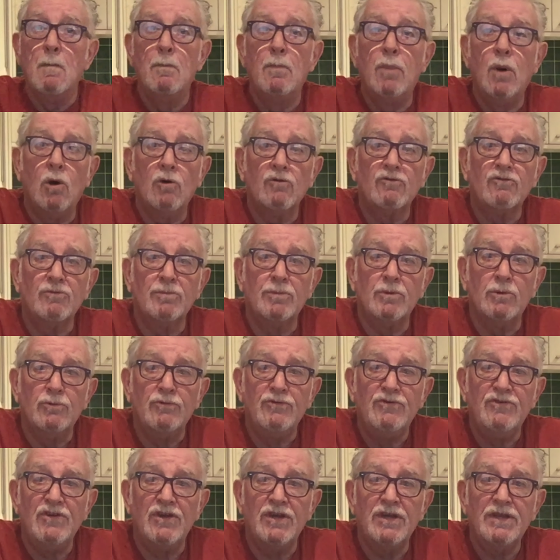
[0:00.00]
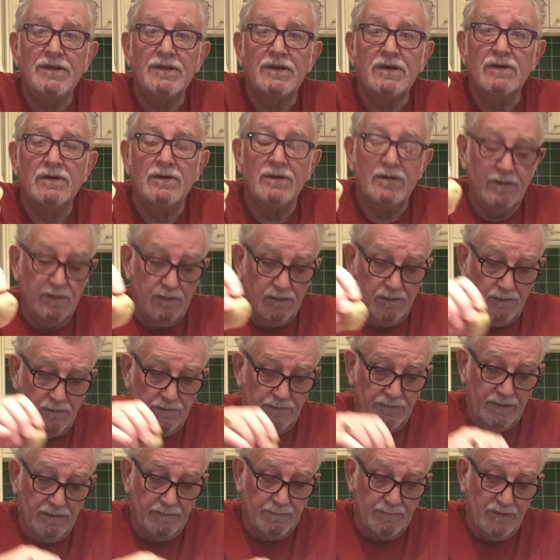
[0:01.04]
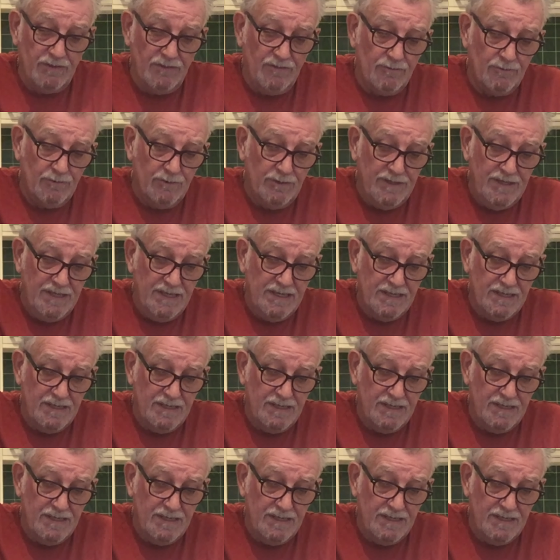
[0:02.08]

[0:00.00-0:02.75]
Possible chit on number 3.